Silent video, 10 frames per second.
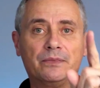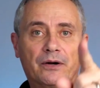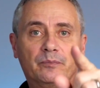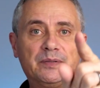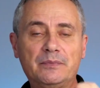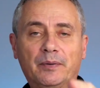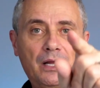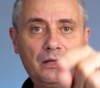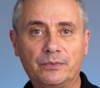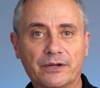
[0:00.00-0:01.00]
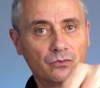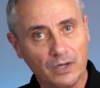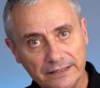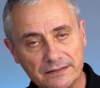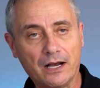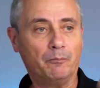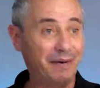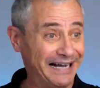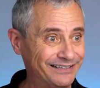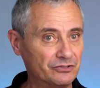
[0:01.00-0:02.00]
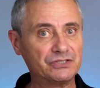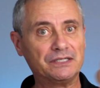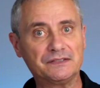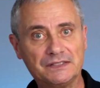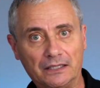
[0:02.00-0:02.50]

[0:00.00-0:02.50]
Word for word: There are people out there right now, buyers and